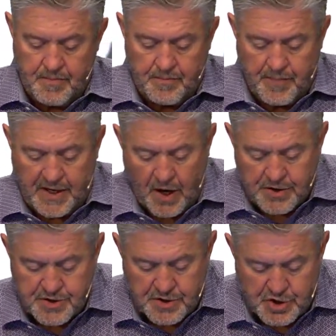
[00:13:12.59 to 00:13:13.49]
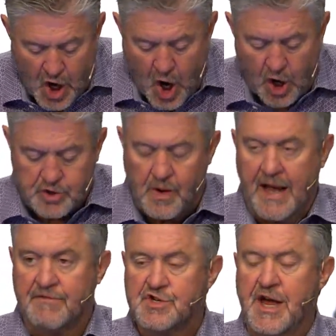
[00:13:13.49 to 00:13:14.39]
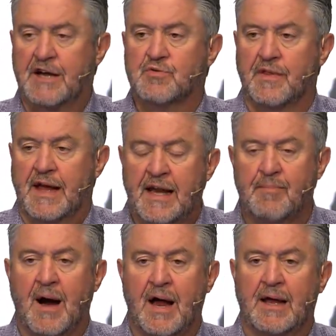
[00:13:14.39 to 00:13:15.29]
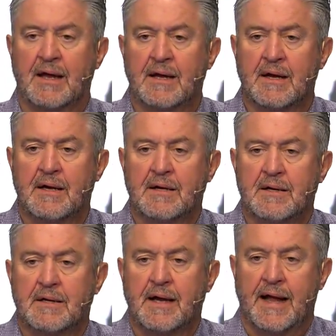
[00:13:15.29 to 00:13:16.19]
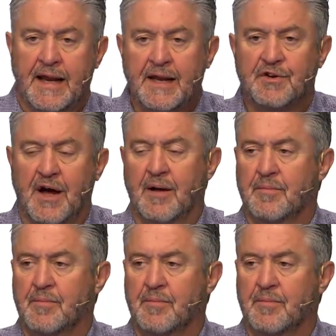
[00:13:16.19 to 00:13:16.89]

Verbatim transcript: Because dogs will have sex with anybody at any time.